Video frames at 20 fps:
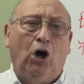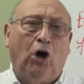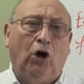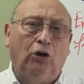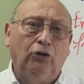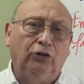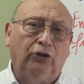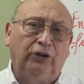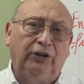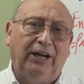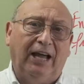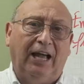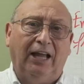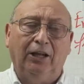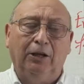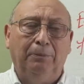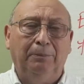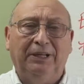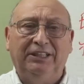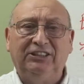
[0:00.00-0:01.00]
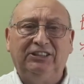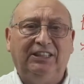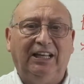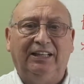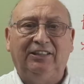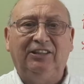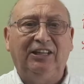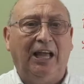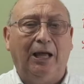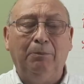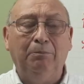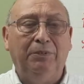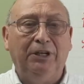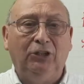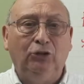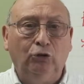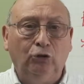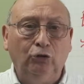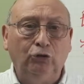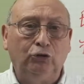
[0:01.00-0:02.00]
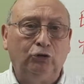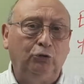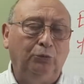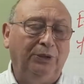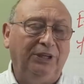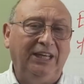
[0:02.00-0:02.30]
other elements that can be used.